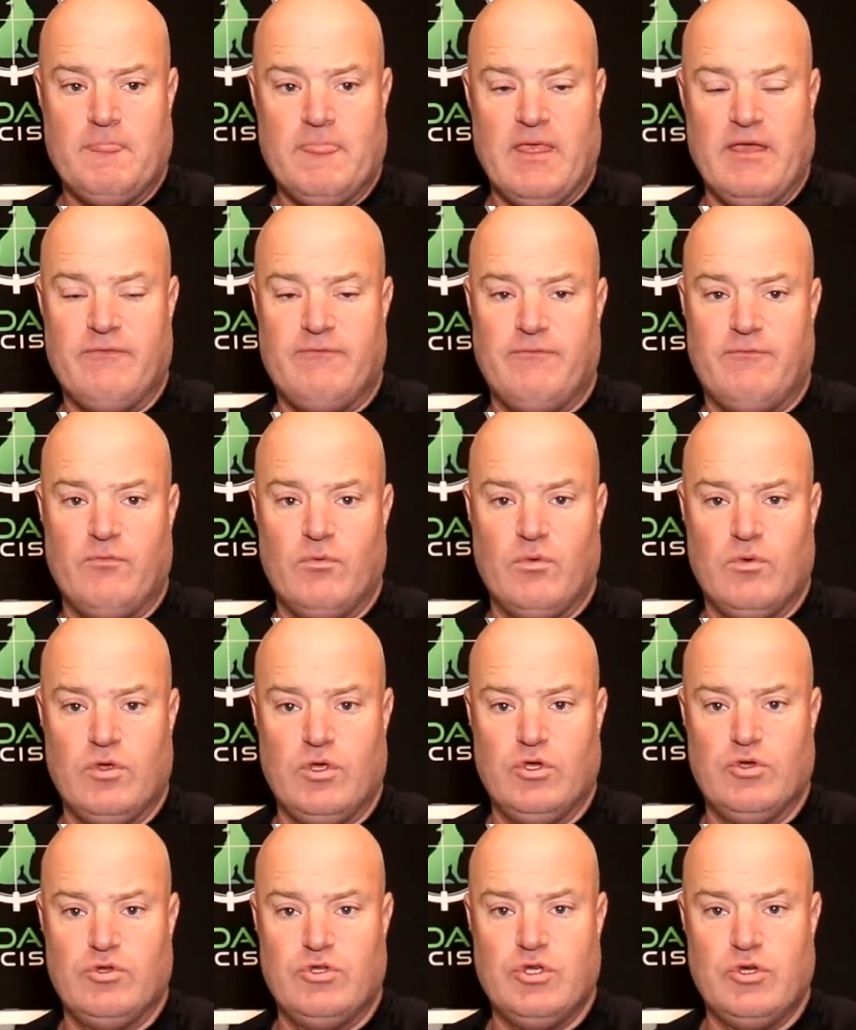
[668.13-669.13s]
If
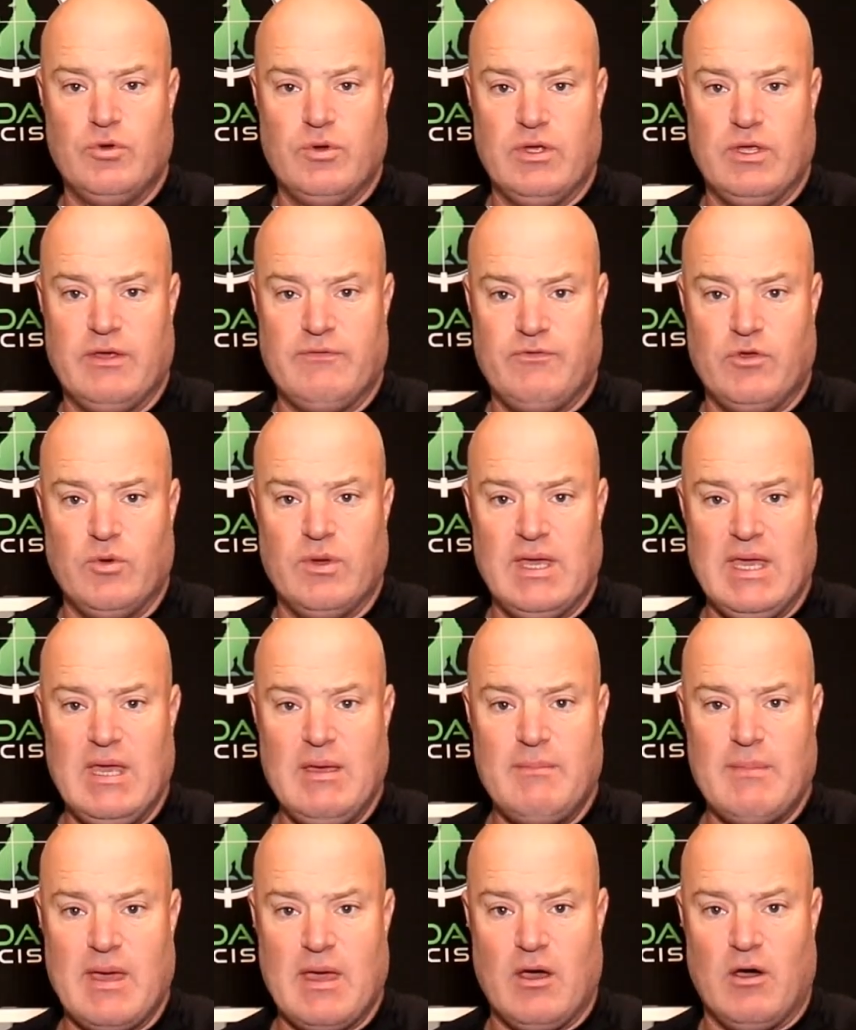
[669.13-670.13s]
you
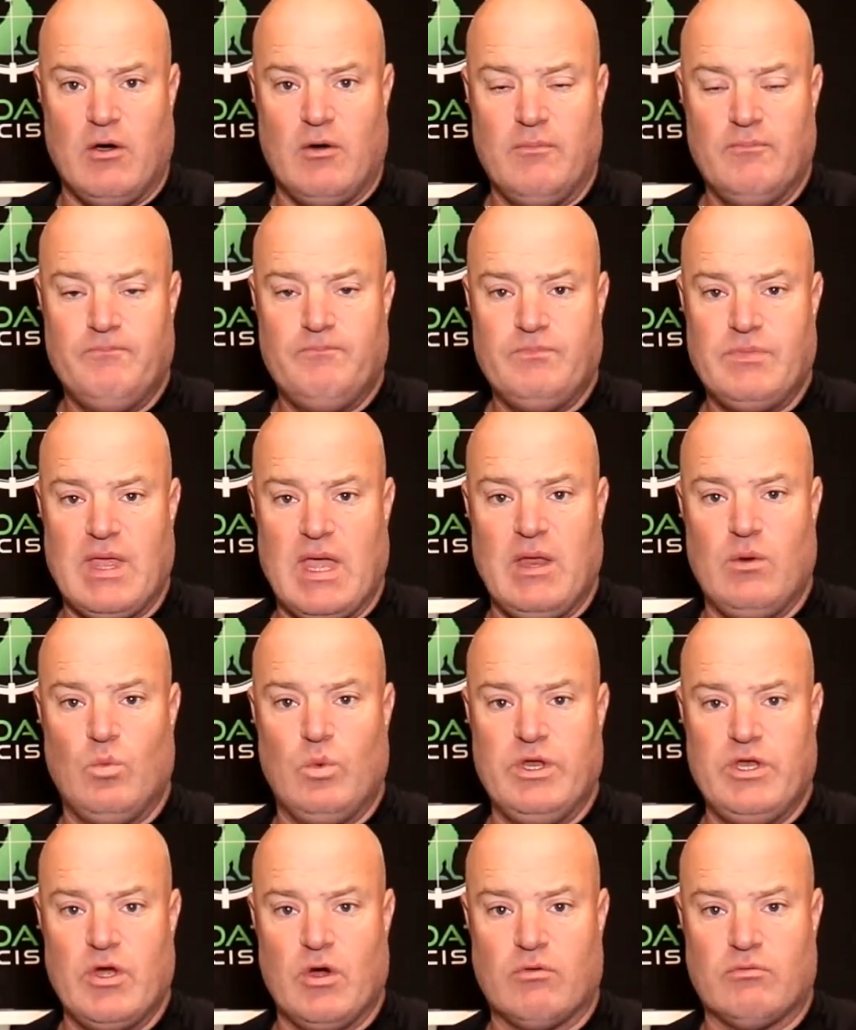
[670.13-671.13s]
email and
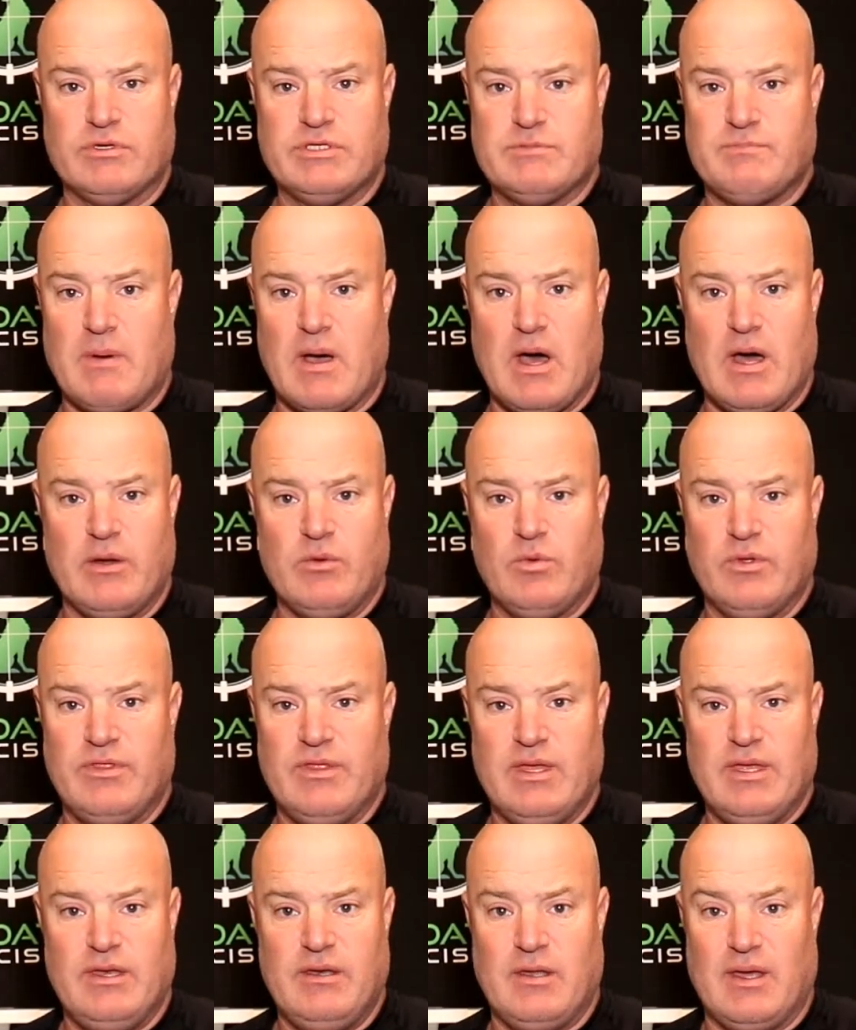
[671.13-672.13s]
we don't respond
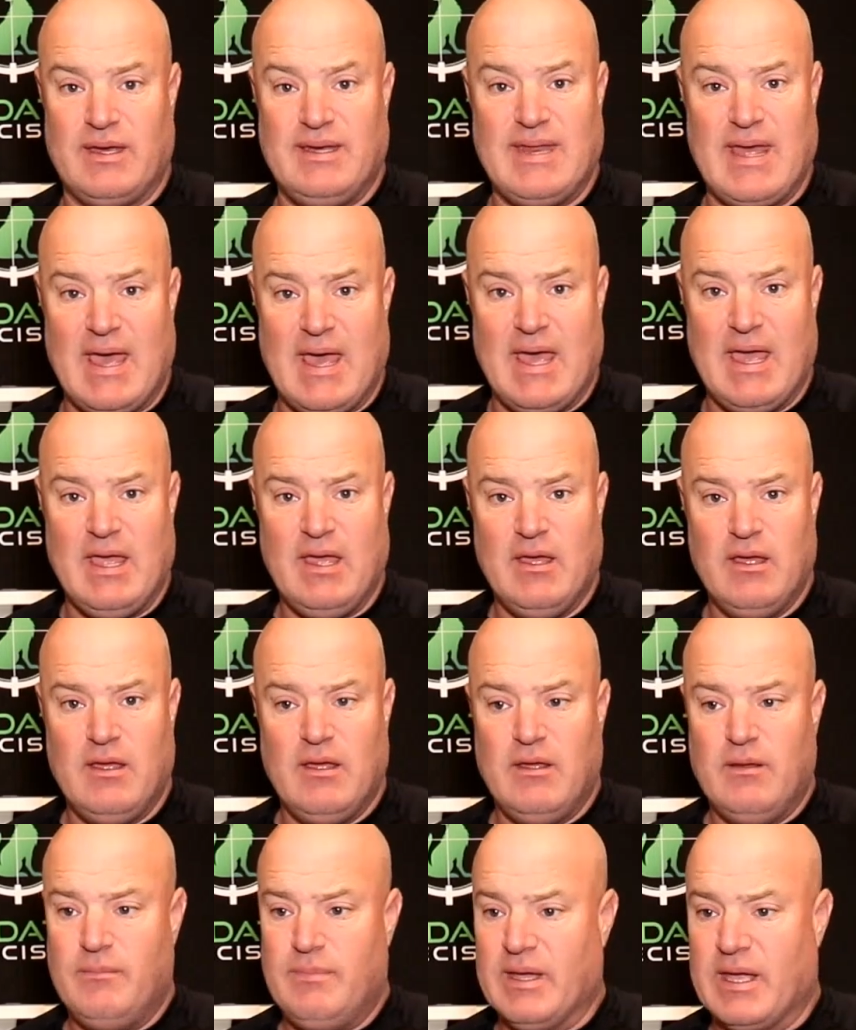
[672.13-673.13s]
within a day,
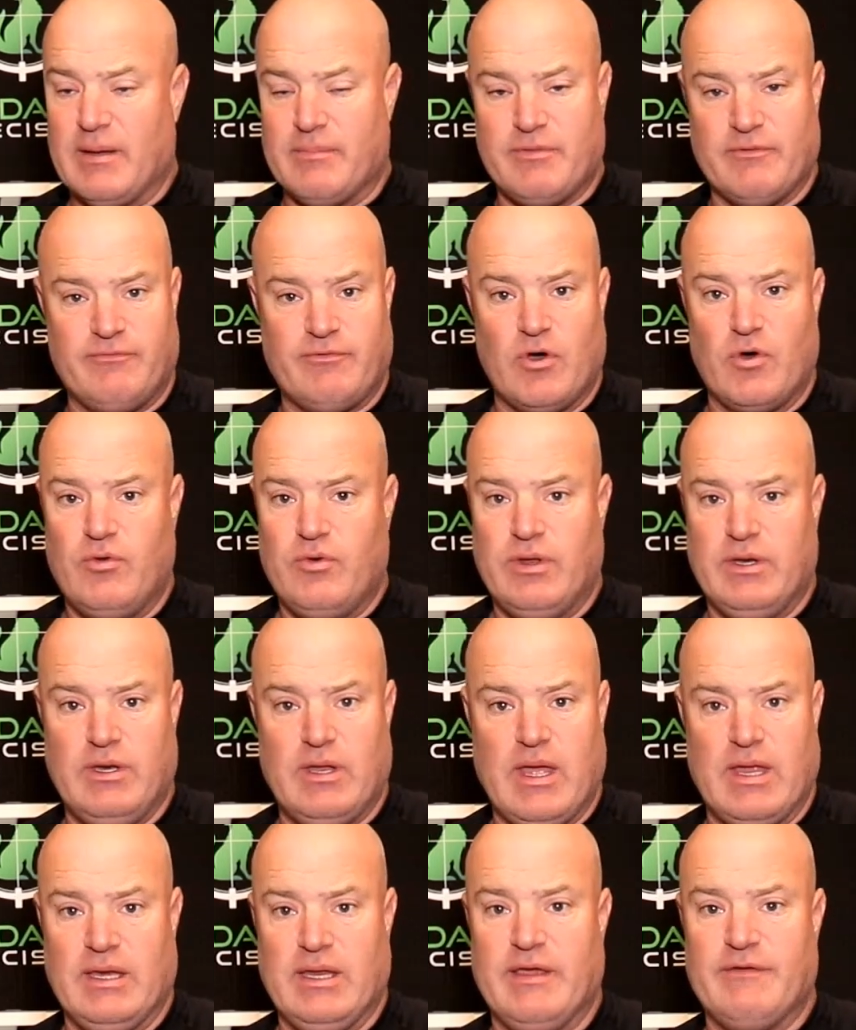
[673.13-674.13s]
pick up the phone
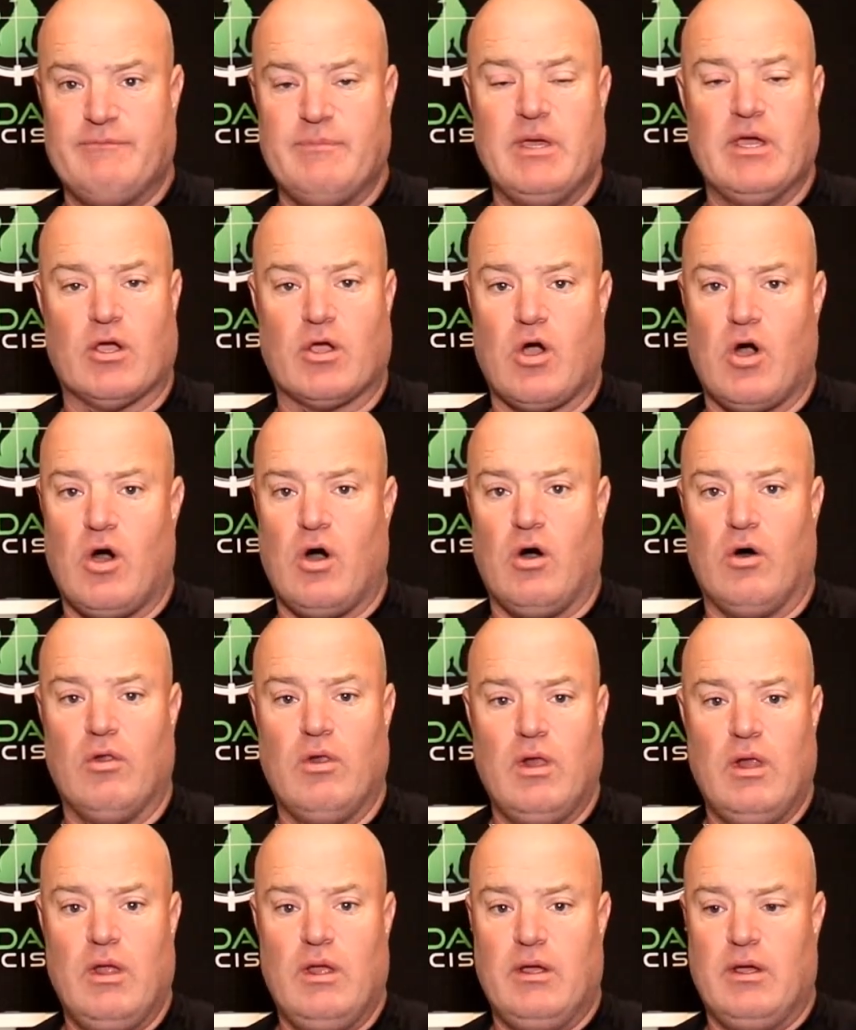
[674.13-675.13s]
and give me a
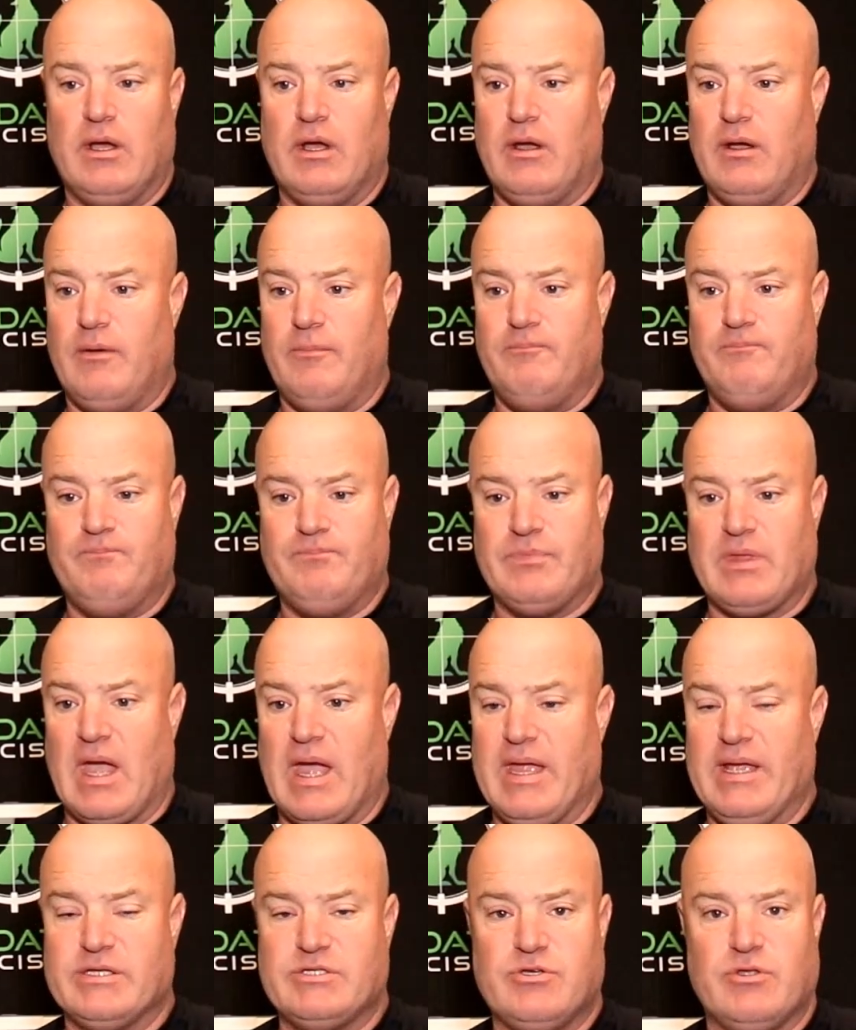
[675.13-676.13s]
call.
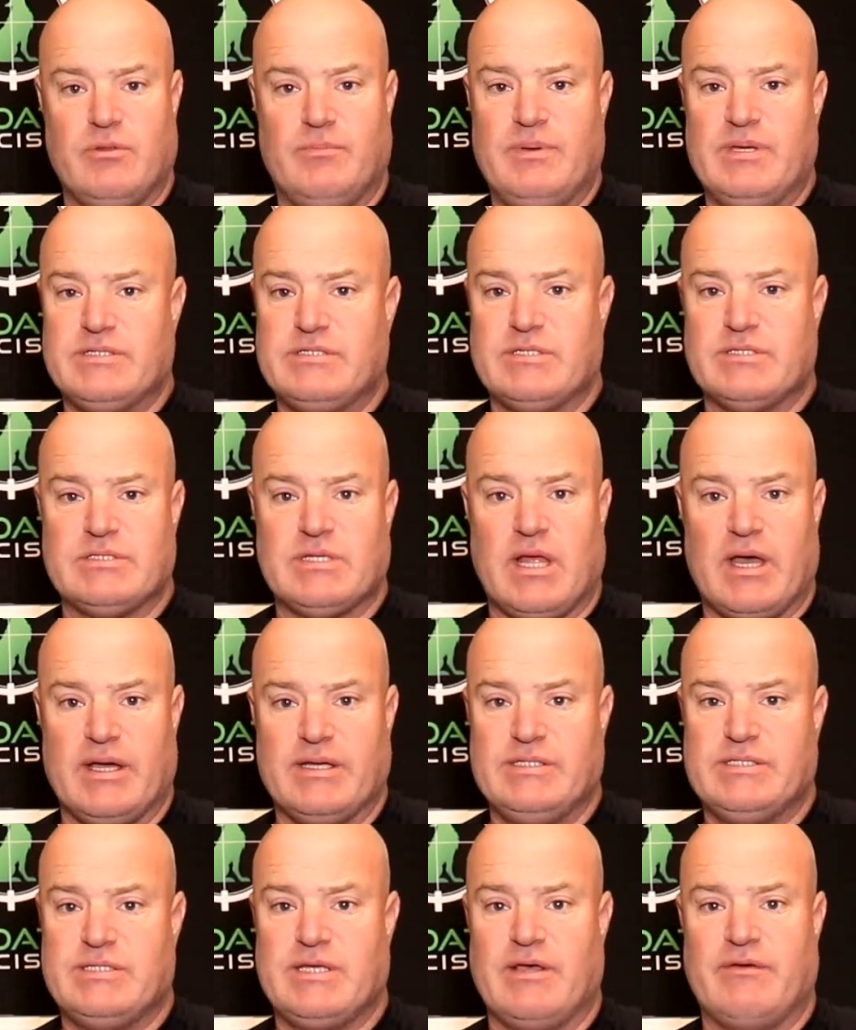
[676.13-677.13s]
I answer the business
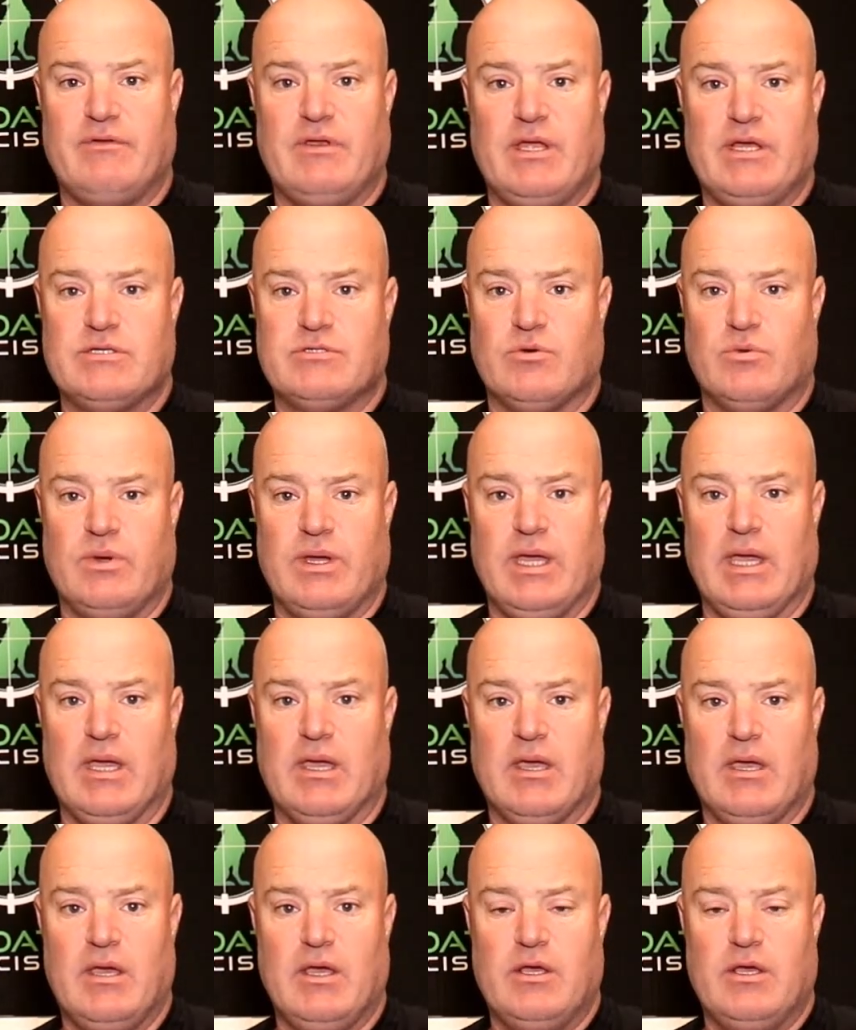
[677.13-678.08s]
line 7 days a week.